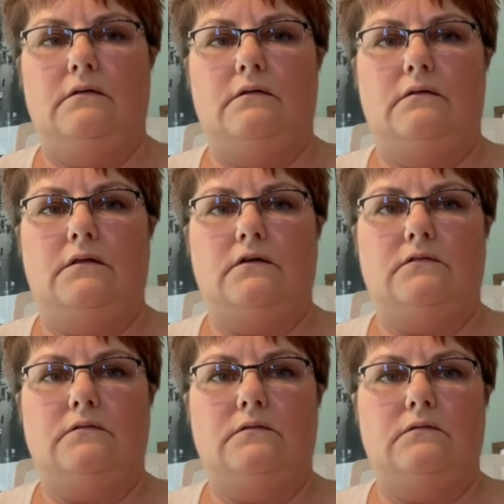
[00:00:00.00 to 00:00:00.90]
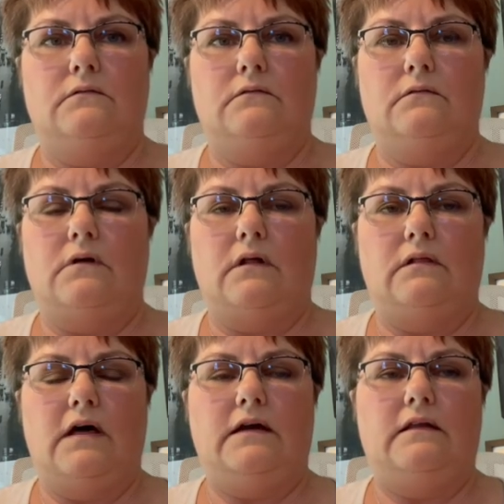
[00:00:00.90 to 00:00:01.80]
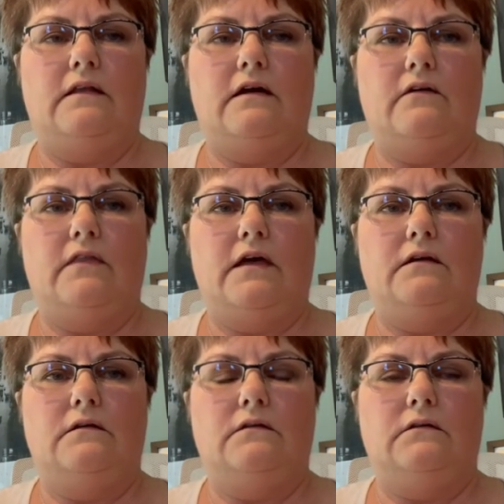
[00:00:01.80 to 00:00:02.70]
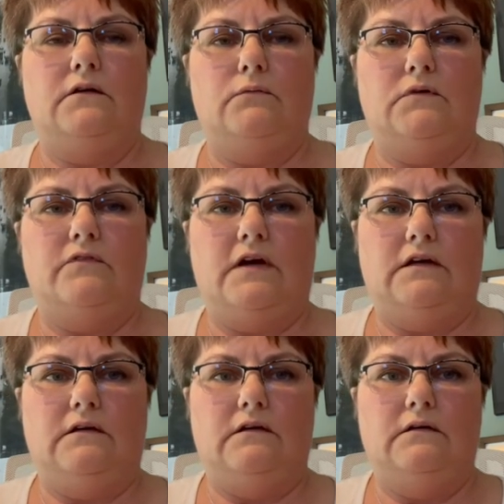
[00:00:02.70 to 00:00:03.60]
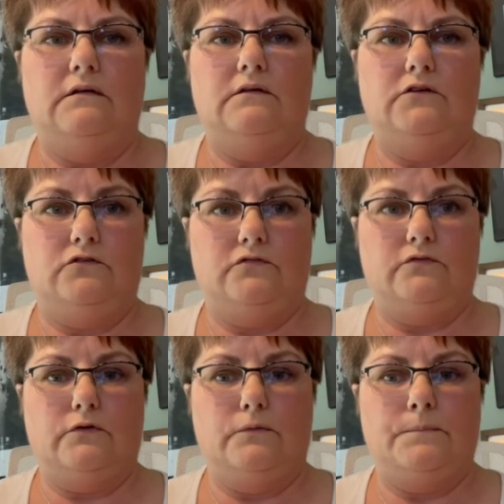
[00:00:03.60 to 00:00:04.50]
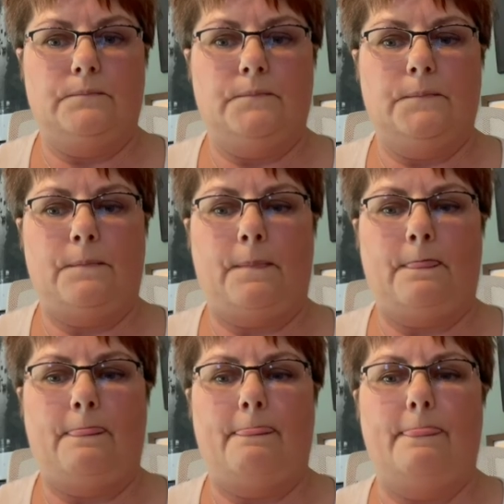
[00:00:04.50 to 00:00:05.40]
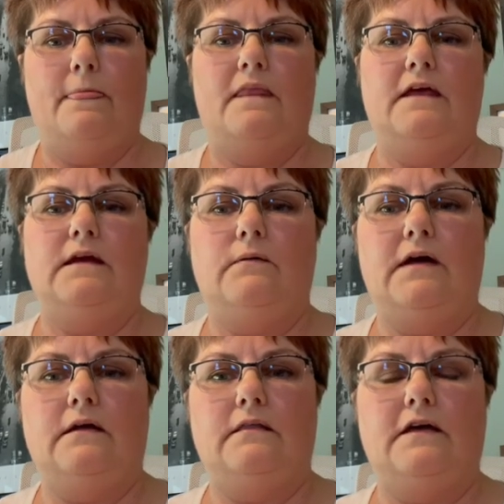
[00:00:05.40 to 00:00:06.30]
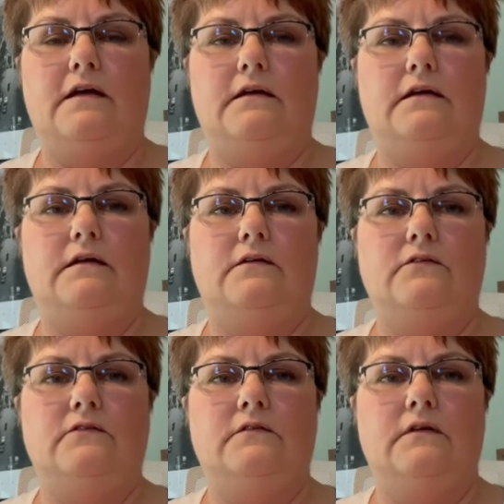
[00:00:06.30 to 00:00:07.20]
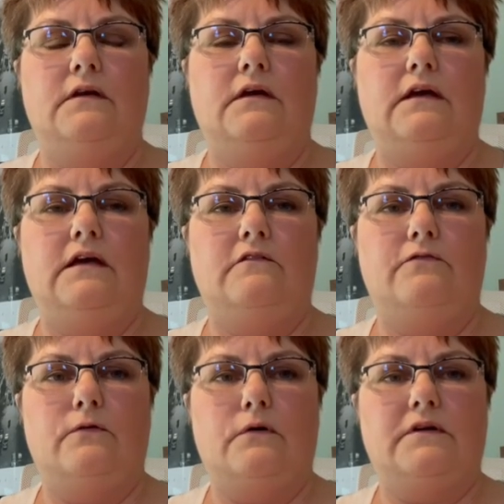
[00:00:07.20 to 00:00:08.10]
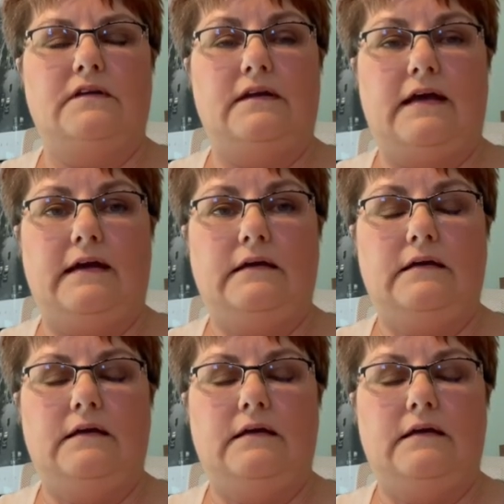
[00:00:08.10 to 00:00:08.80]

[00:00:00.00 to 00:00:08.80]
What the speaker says: there's a lot in there that you would find useful. Anyway, that is it for today.